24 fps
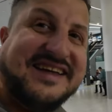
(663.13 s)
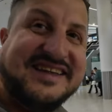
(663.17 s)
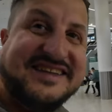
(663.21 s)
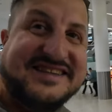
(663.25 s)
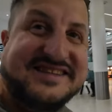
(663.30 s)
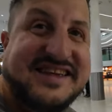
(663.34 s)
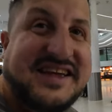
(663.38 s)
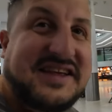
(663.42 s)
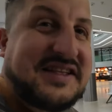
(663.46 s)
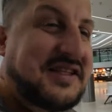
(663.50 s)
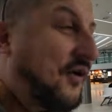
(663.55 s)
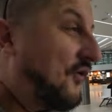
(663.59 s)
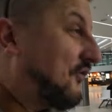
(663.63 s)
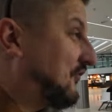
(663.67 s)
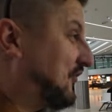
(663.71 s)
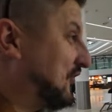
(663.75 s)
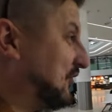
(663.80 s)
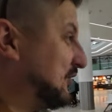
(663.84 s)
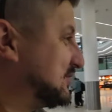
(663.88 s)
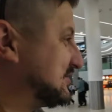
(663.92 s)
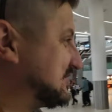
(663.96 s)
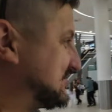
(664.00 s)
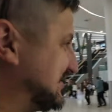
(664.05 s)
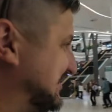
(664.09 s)
it's like the
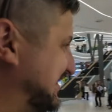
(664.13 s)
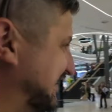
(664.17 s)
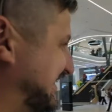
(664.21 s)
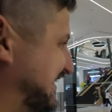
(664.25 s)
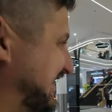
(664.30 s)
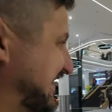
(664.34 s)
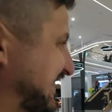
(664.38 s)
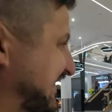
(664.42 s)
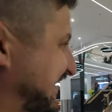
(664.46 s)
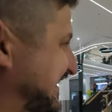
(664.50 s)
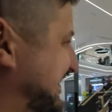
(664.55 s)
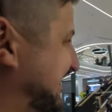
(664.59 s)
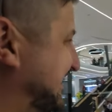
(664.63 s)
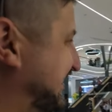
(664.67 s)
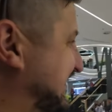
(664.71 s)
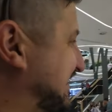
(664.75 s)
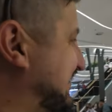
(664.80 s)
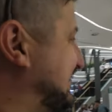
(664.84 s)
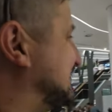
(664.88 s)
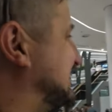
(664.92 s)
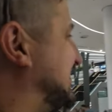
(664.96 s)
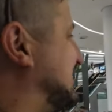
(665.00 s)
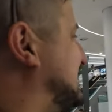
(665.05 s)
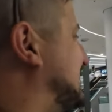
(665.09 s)
future.
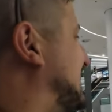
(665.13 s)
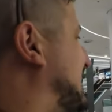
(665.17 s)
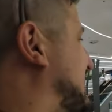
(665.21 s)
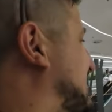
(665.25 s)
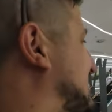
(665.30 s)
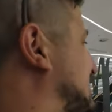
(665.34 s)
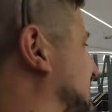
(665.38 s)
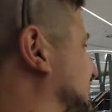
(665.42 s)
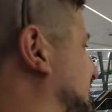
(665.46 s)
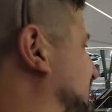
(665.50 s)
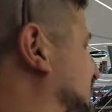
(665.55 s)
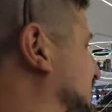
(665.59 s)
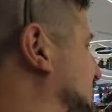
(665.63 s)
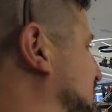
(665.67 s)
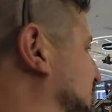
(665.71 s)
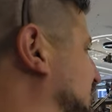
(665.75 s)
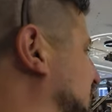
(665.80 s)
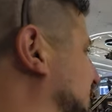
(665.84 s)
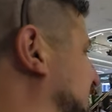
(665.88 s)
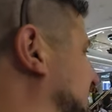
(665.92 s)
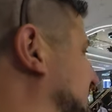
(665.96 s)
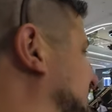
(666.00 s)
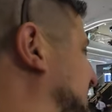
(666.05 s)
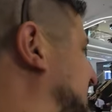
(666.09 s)
There's like not enough people
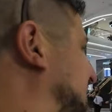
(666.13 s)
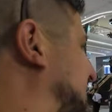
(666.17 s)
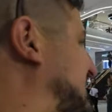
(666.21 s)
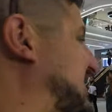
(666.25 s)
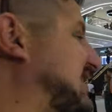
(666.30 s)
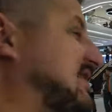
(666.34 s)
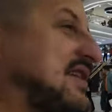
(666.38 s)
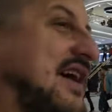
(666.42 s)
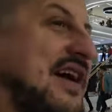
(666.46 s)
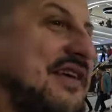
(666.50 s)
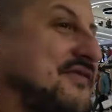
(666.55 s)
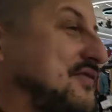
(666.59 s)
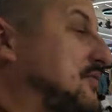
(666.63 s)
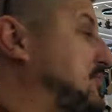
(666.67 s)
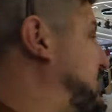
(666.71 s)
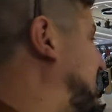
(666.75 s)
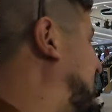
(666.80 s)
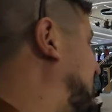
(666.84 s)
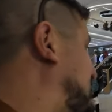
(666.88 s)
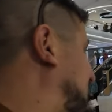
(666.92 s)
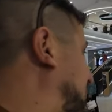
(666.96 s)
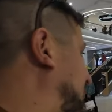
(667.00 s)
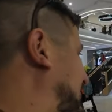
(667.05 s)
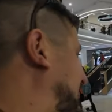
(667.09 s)
in the city that have a
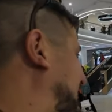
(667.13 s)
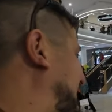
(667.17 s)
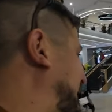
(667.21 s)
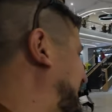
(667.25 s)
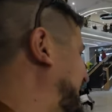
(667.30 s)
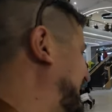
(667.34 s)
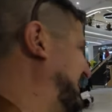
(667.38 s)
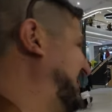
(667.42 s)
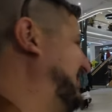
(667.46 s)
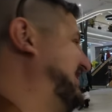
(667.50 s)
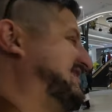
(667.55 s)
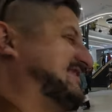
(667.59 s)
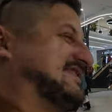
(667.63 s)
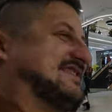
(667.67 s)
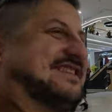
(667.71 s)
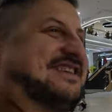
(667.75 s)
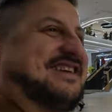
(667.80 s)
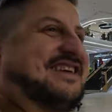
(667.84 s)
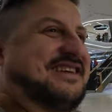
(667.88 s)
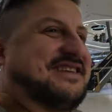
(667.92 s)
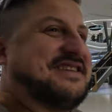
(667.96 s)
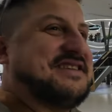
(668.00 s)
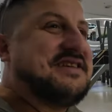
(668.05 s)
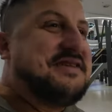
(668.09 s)
big mall like this.
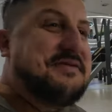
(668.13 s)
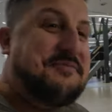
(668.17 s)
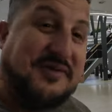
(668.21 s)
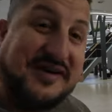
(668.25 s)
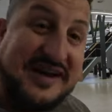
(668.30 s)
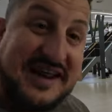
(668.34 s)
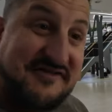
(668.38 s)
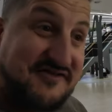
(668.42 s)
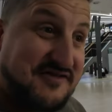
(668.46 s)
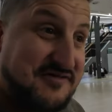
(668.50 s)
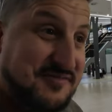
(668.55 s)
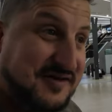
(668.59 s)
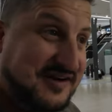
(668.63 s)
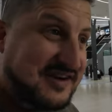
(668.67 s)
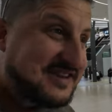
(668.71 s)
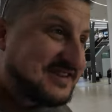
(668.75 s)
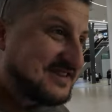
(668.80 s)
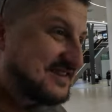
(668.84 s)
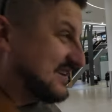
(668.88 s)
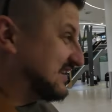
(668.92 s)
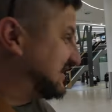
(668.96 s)
But everybody's